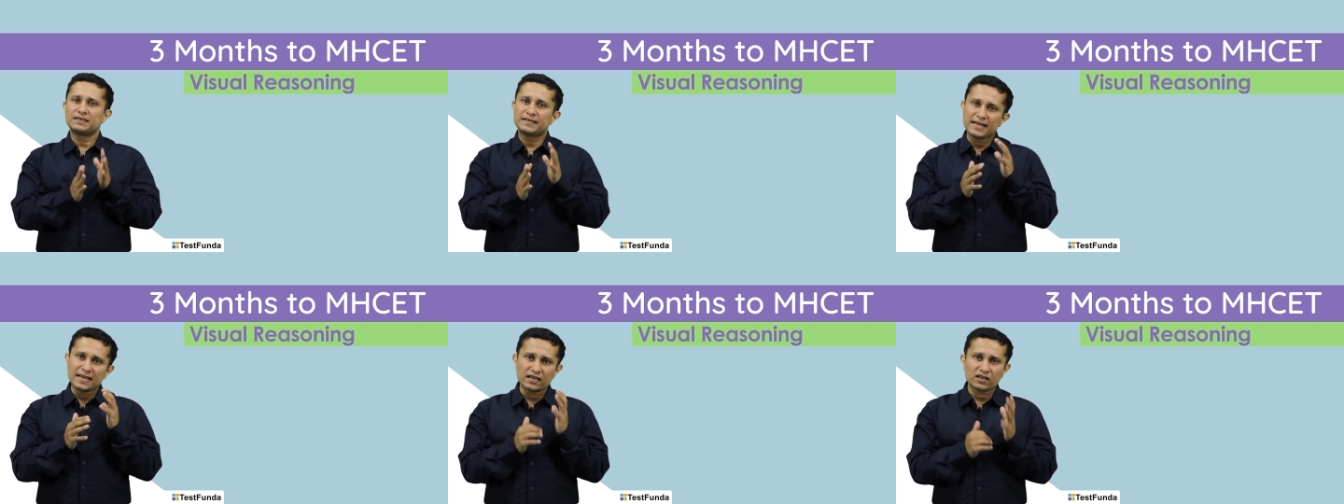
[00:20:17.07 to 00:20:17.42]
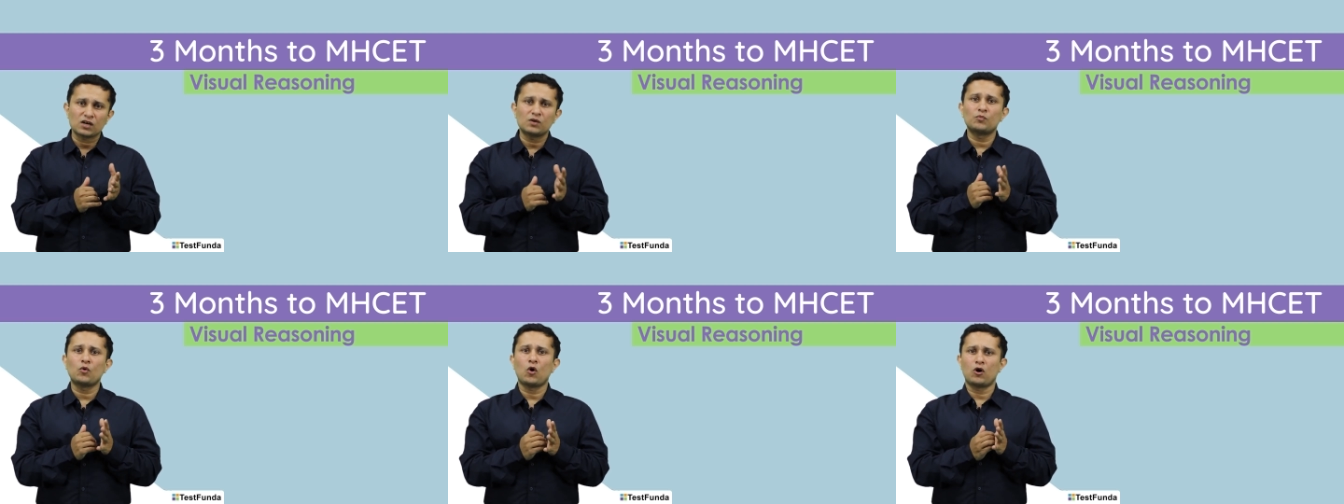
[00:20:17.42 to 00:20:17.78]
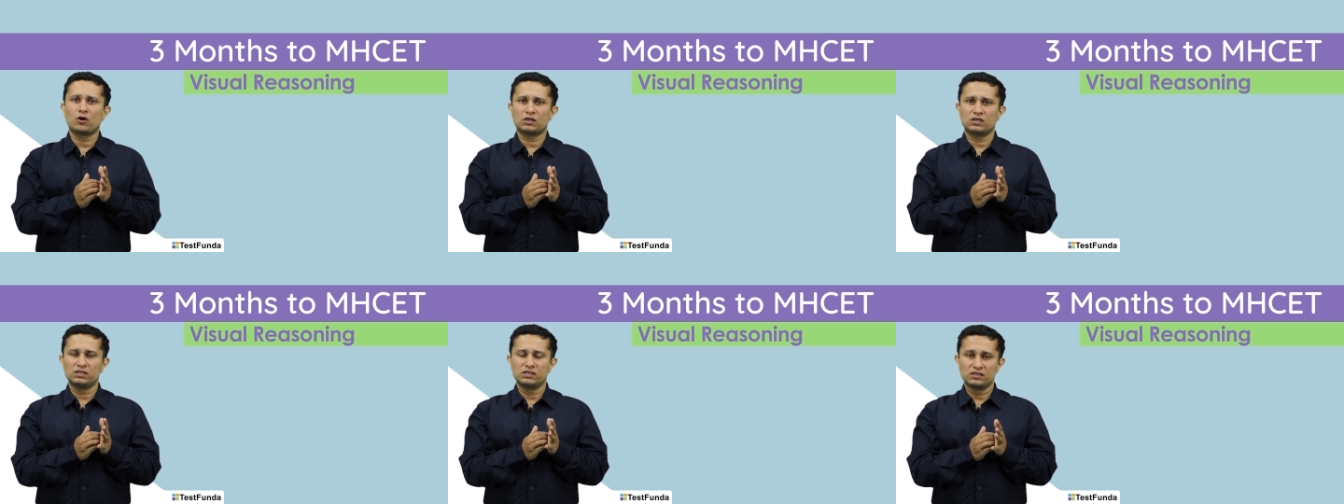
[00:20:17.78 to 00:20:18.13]
take a
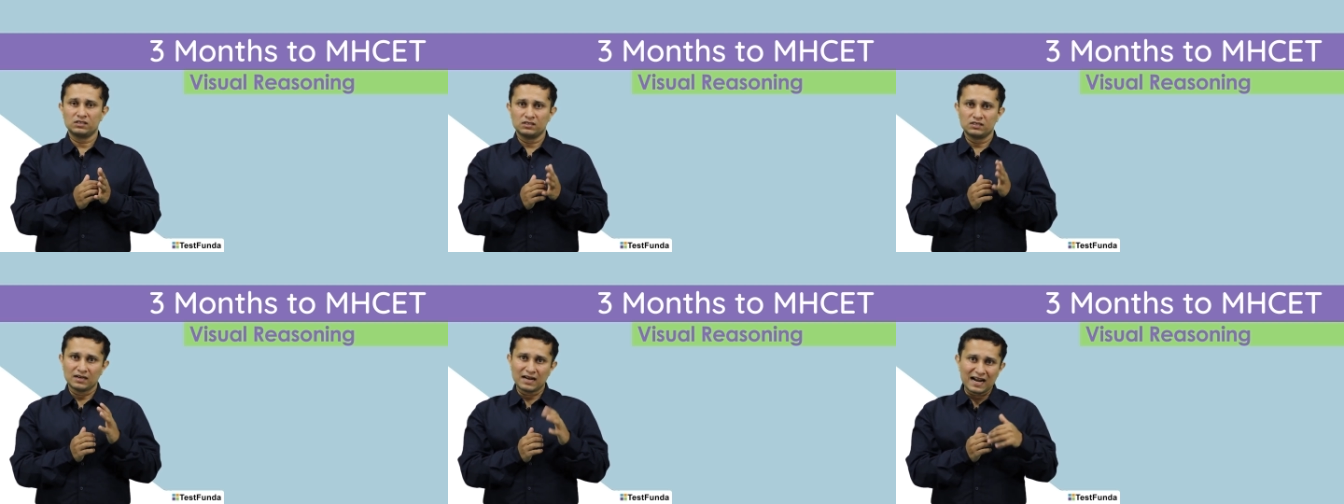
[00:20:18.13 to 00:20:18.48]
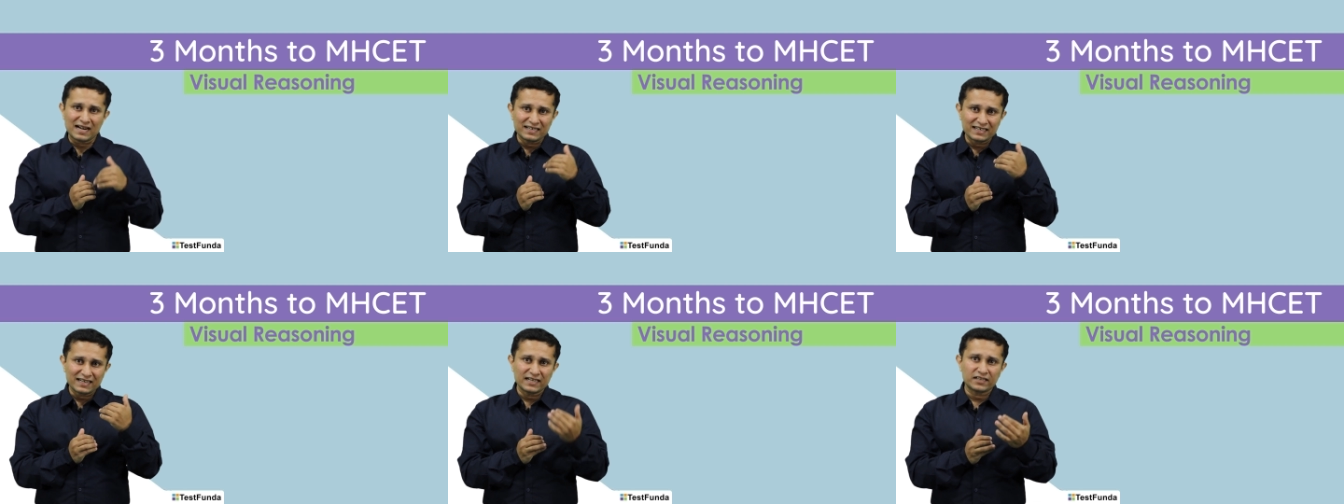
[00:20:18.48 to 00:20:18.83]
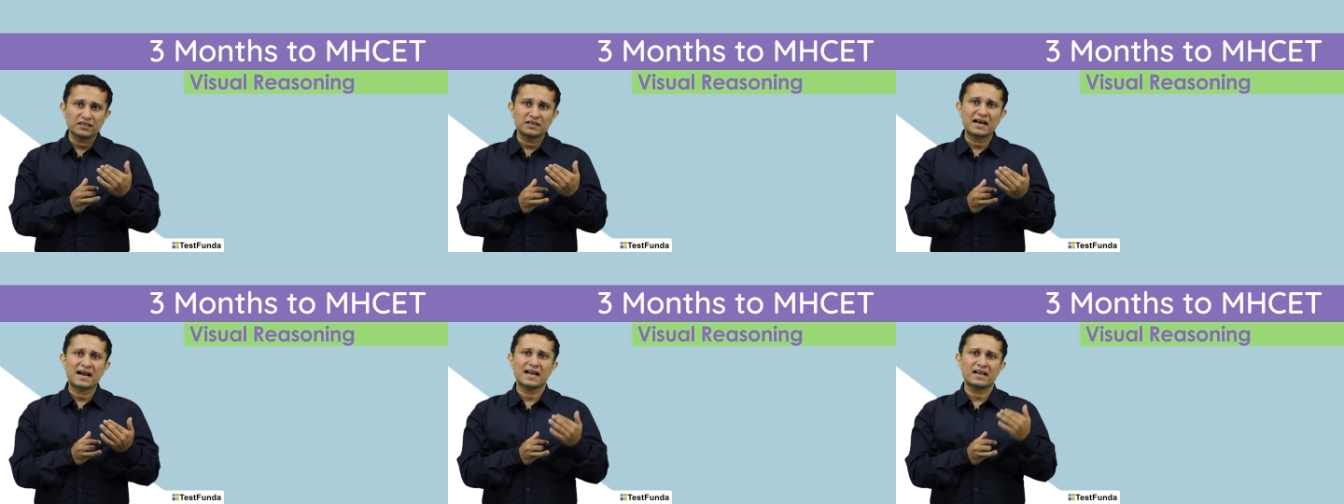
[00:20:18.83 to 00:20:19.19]
mock and get
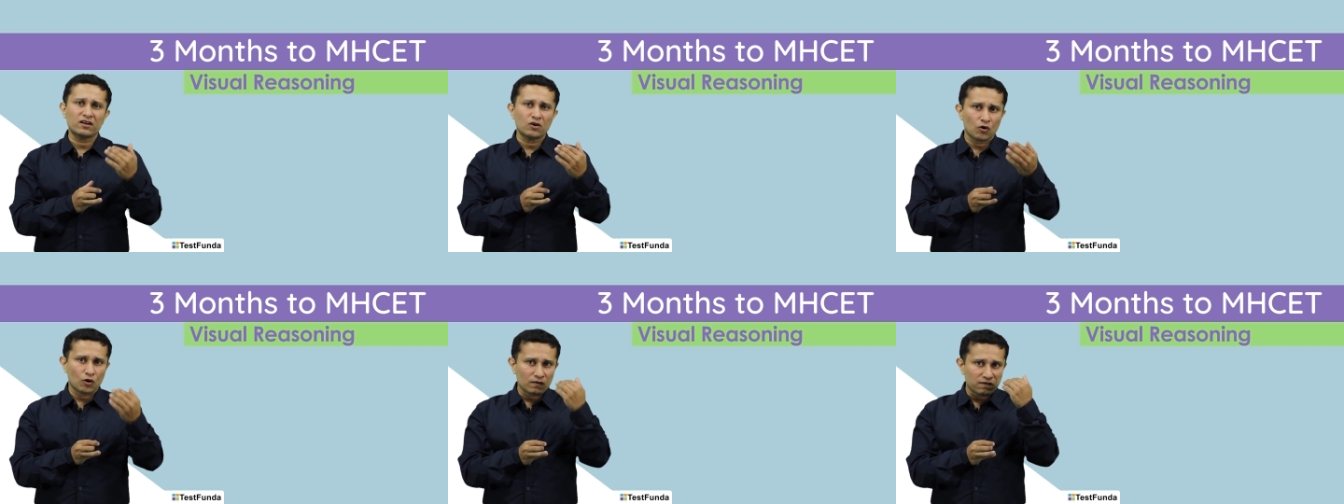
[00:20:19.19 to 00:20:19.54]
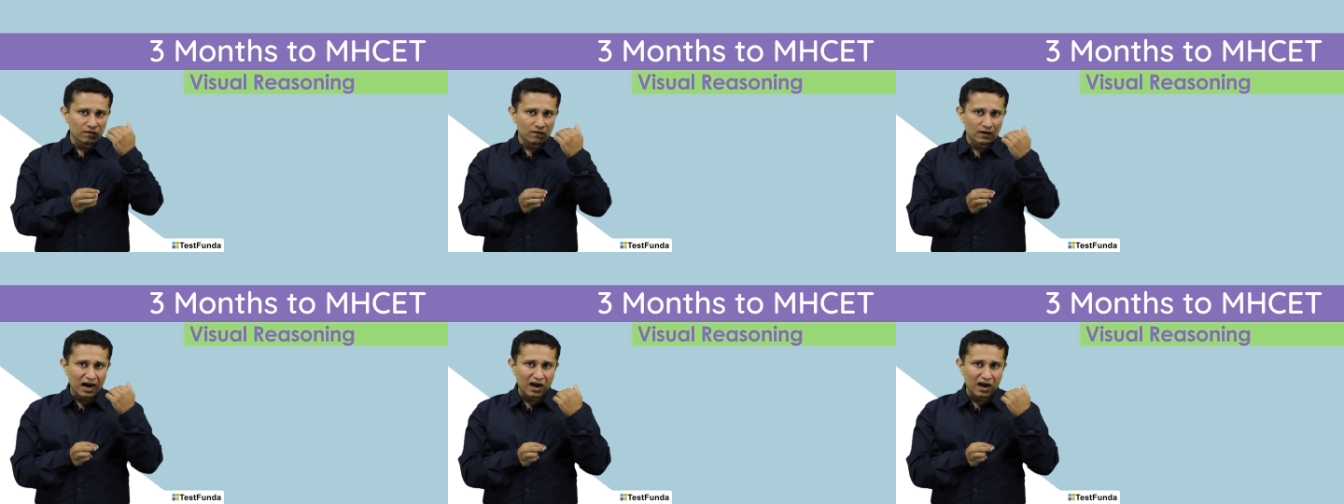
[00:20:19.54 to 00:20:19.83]
a hang of